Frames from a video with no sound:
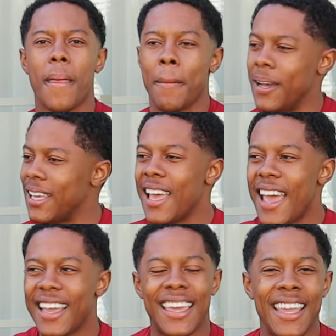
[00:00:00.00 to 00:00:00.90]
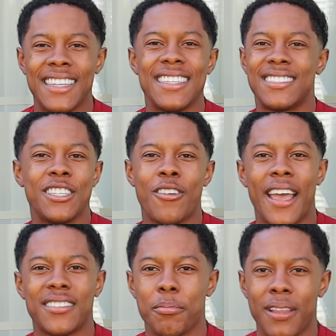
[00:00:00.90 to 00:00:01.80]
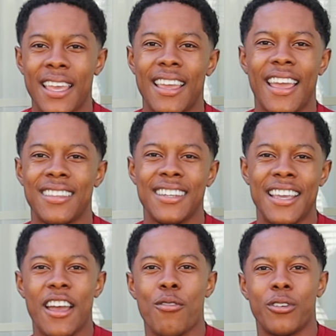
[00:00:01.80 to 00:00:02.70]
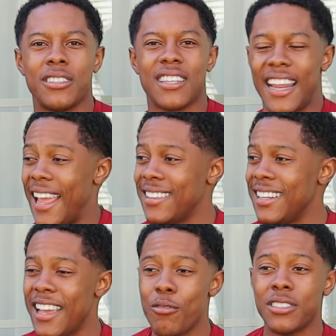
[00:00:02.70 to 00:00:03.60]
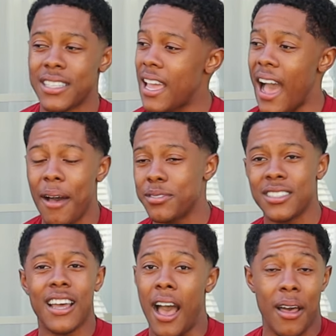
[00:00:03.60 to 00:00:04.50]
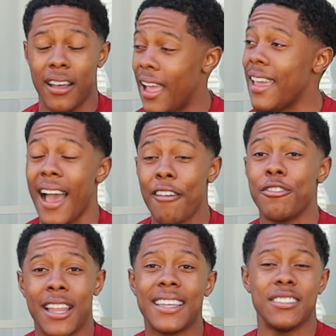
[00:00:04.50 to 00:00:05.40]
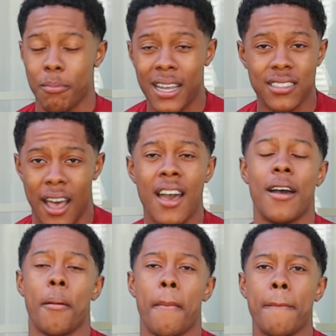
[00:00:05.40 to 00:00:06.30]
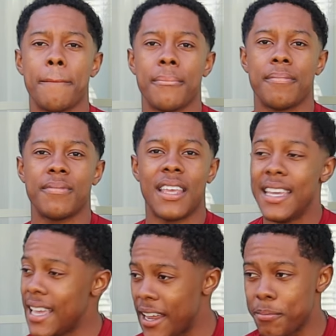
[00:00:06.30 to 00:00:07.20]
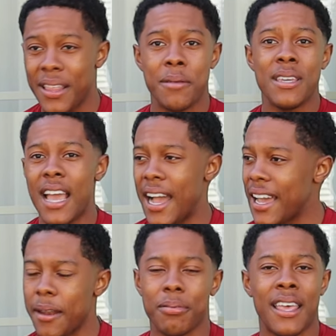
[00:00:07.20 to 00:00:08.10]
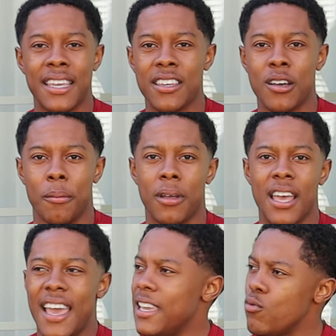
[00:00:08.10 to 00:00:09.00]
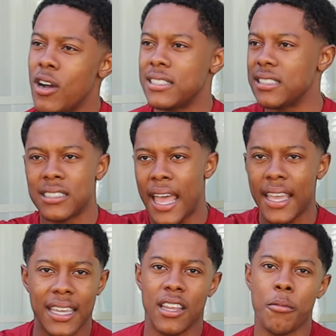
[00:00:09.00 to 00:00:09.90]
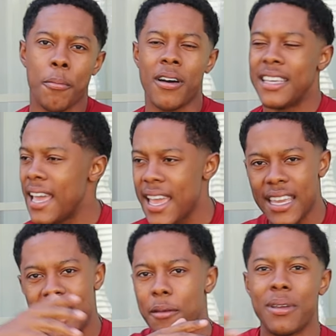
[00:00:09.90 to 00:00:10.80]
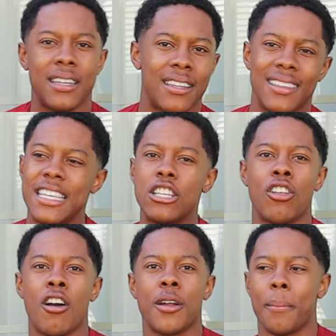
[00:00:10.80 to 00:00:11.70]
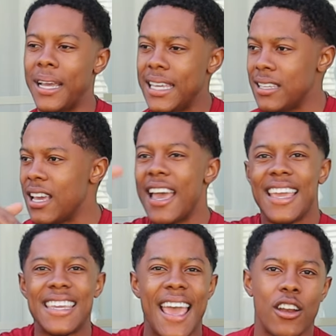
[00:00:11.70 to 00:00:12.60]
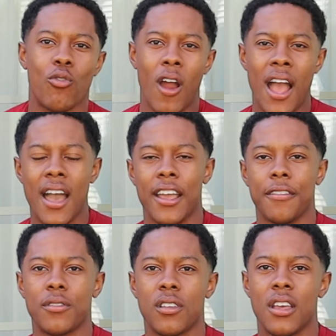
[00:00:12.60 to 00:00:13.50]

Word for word: But KD still had to play Anthony Edwards. And Anthony Edwards said, I'm still, I, hey, I feel like it's my time. He got to play me. I got to play him. He wasn't stacking him above. Yeah, he had been in the league longer, but he he had arrived.